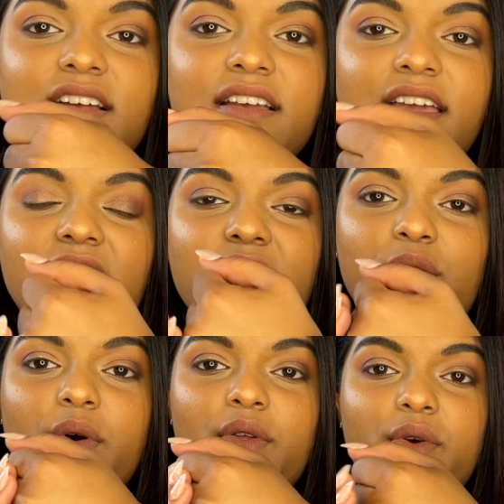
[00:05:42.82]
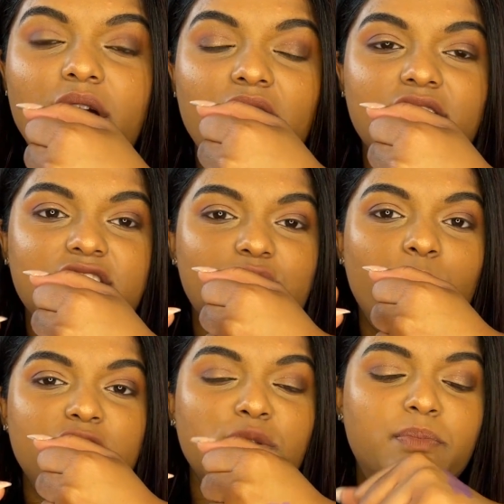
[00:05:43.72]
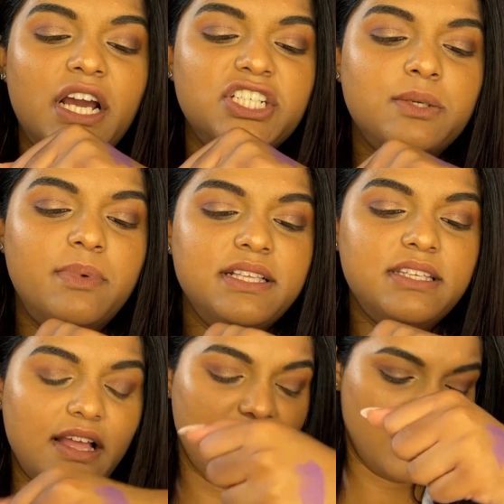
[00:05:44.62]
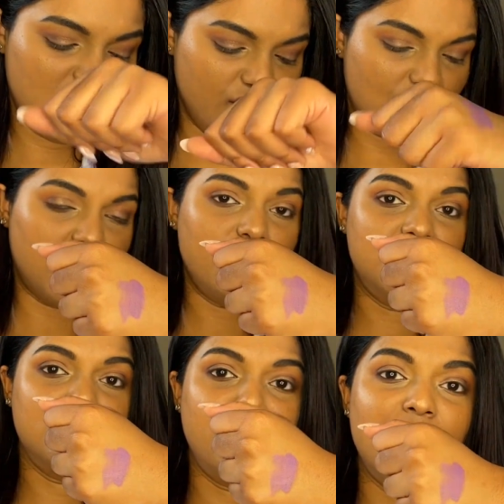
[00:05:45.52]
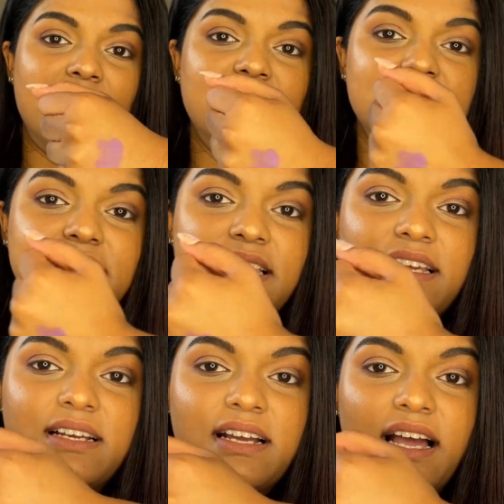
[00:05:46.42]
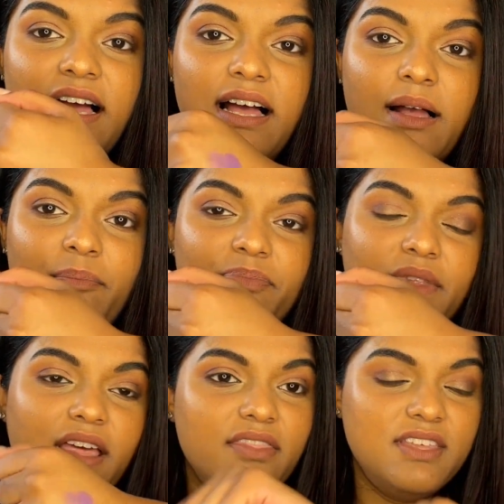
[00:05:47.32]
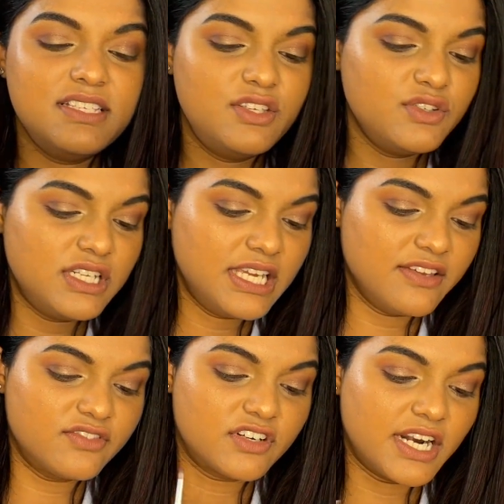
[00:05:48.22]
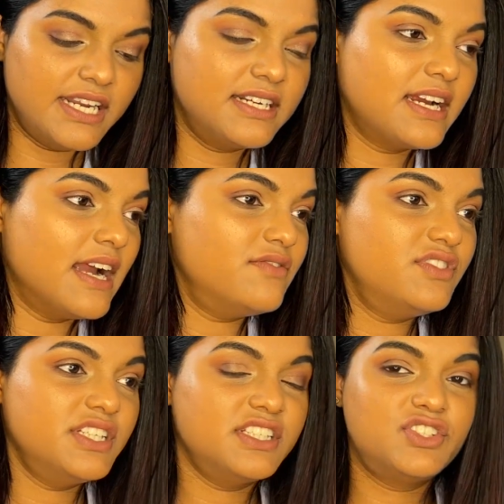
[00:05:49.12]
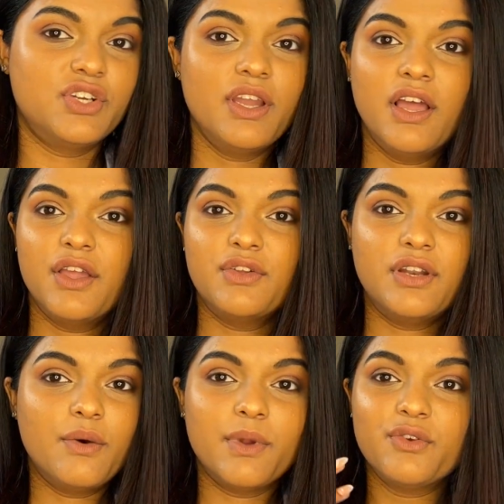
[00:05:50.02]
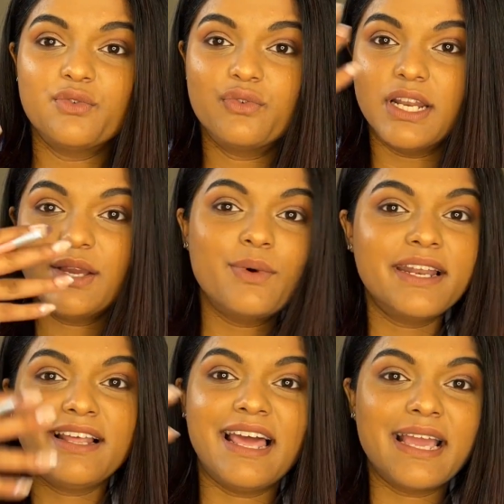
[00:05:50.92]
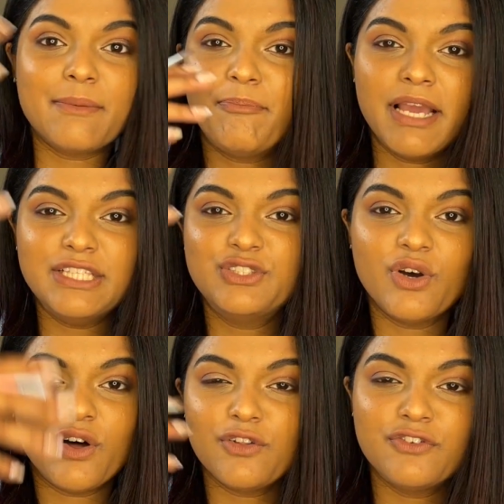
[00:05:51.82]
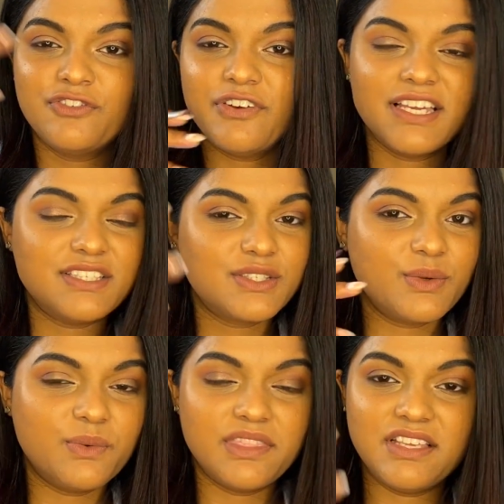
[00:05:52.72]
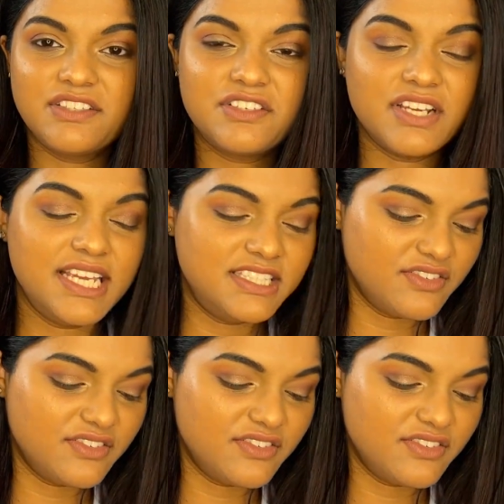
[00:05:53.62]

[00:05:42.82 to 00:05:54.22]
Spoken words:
Yeah, you just wet your brush a bit and then you go in the palette. These usually give great coverage, you know, when you really want to like paint your whole face with these creative